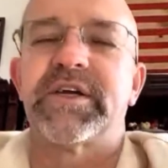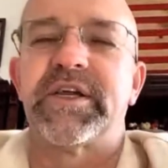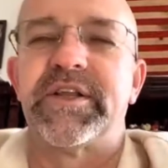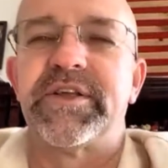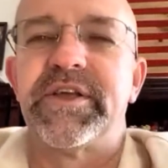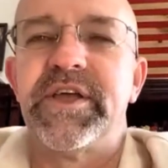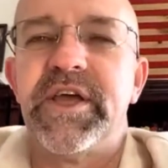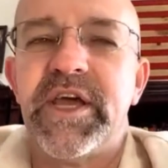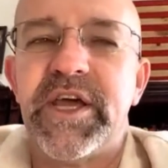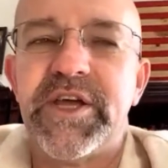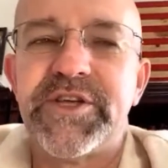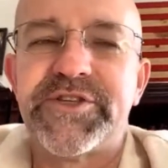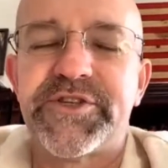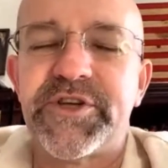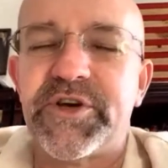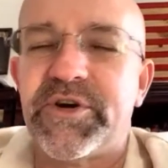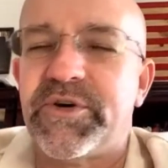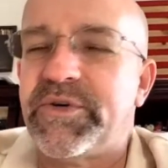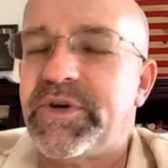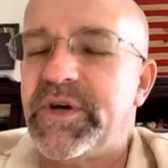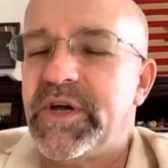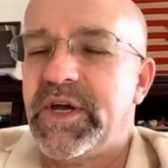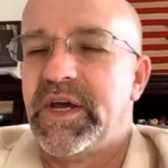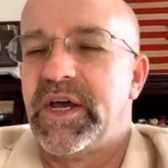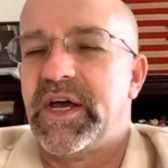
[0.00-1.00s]
And
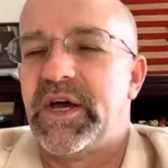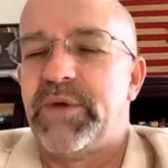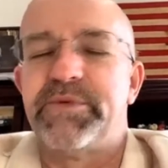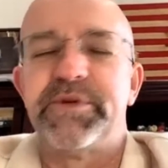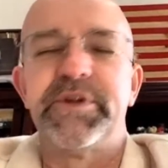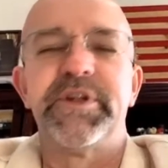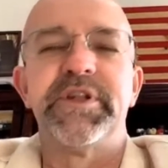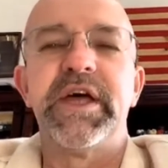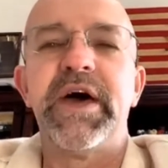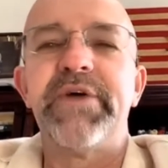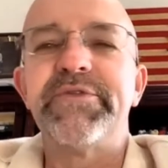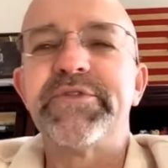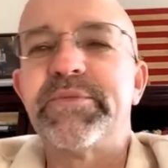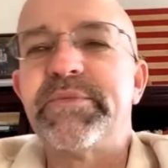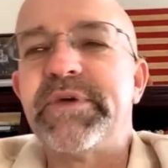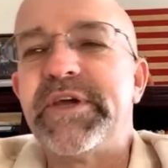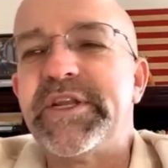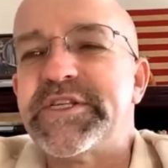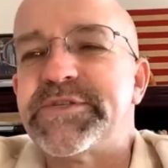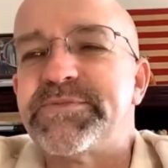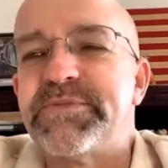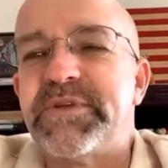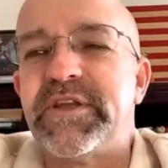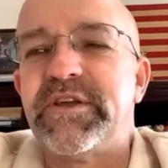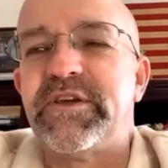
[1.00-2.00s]
so I would love to meet
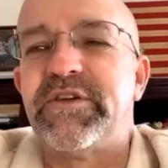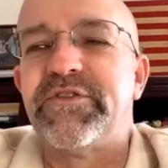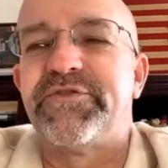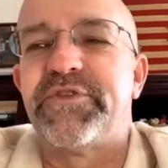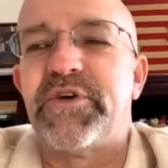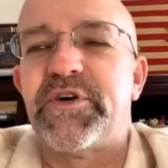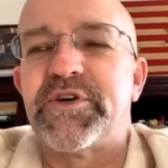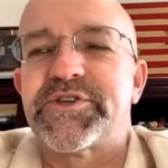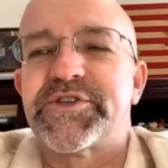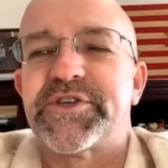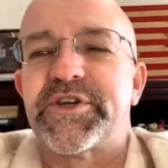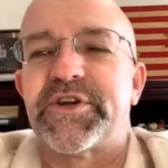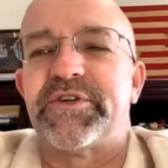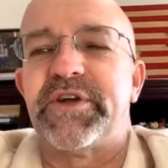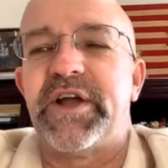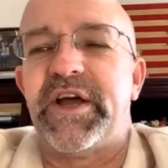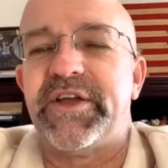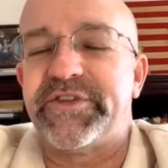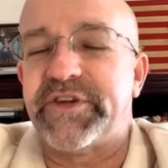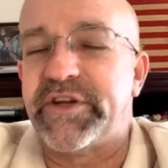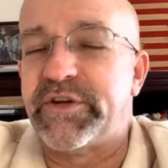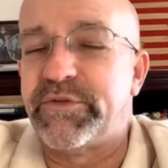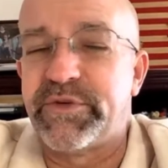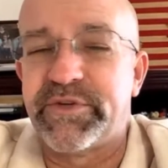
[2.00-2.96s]
as many of you folks that are out there.